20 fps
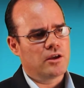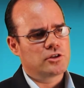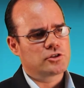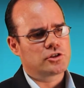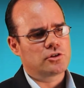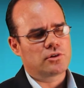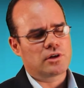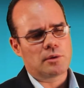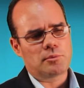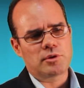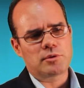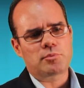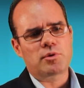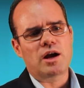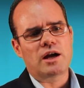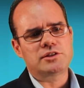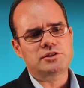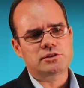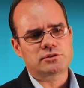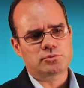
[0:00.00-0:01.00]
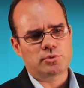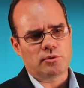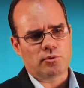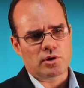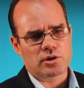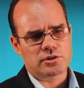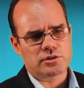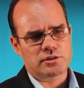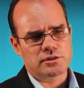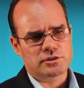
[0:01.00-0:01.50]
So a couple of the projects we
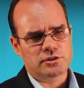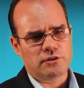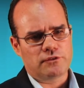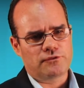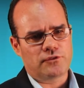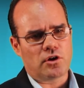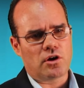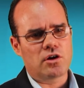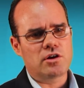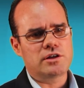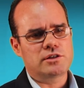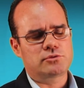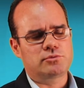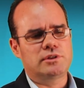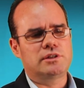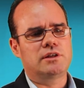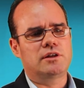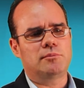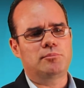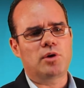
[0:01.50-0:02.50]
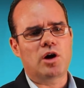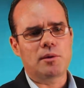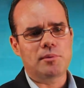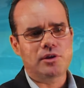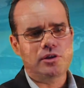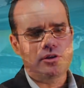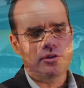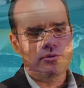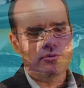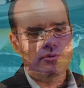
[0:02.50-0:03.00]
worked on so far is we did a
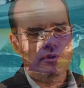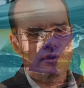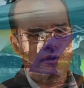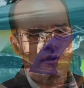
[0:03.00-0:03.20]
barbecue